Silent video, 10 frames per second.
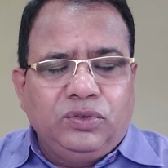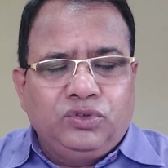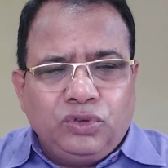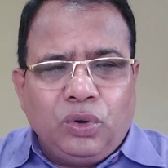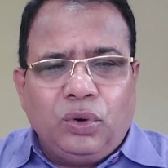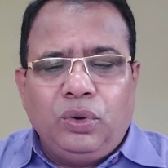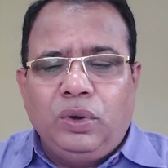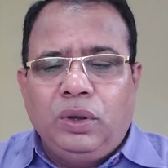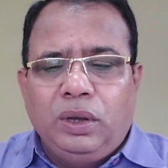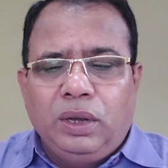
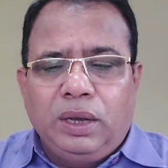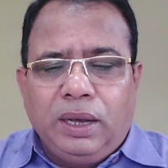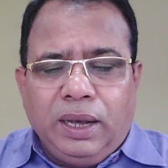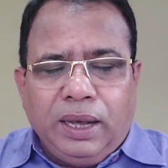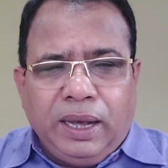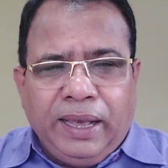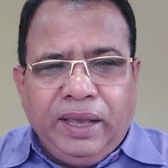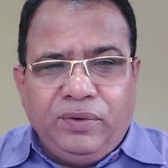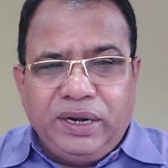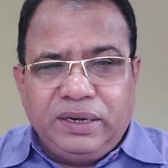So, I
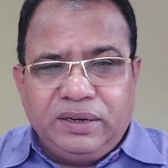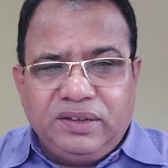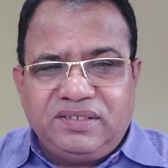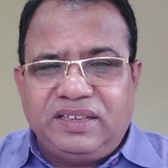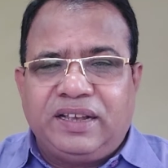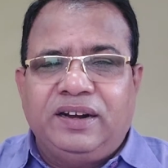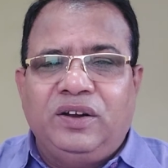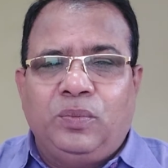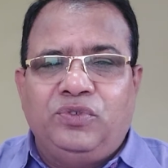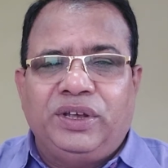have written a
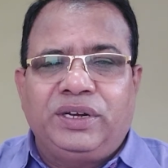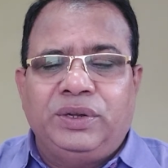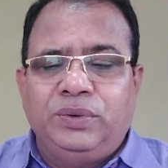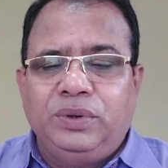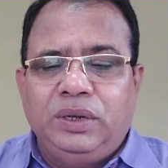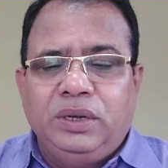second objective,